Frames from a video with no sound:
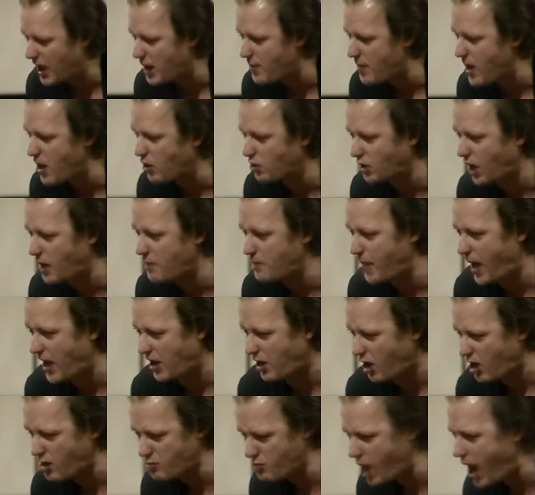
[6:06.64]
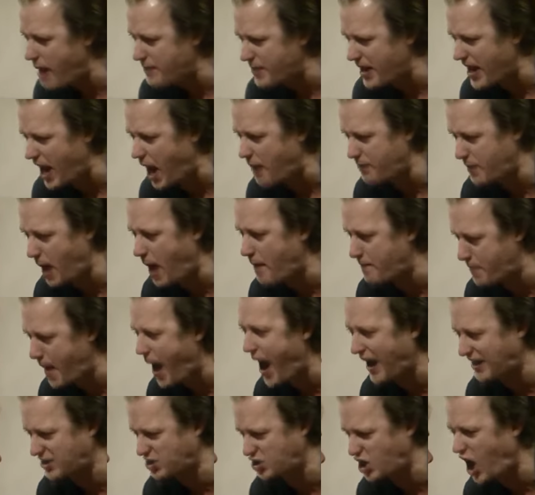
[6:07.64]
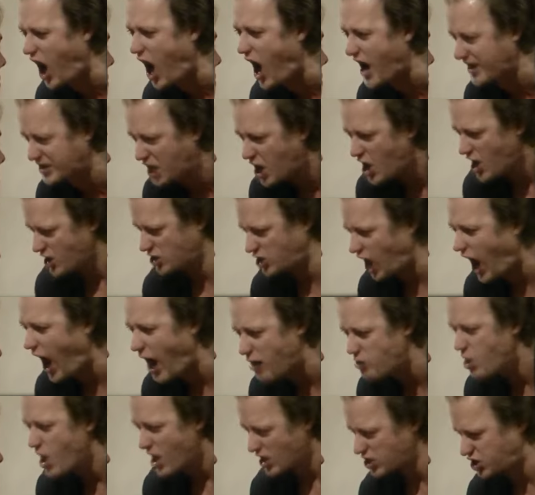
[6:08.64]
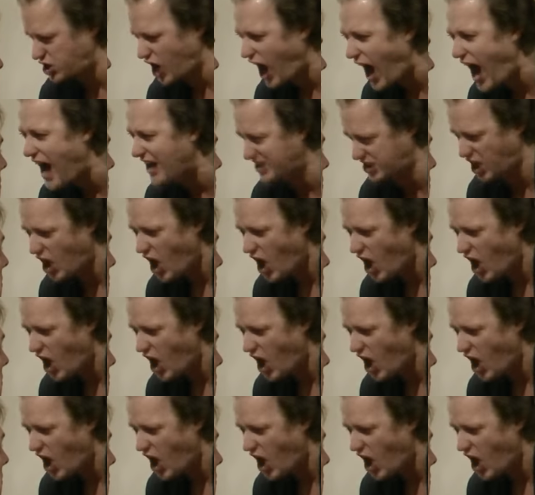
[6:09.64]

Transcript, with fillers: of milk and butter, and ram it up your backside. So shut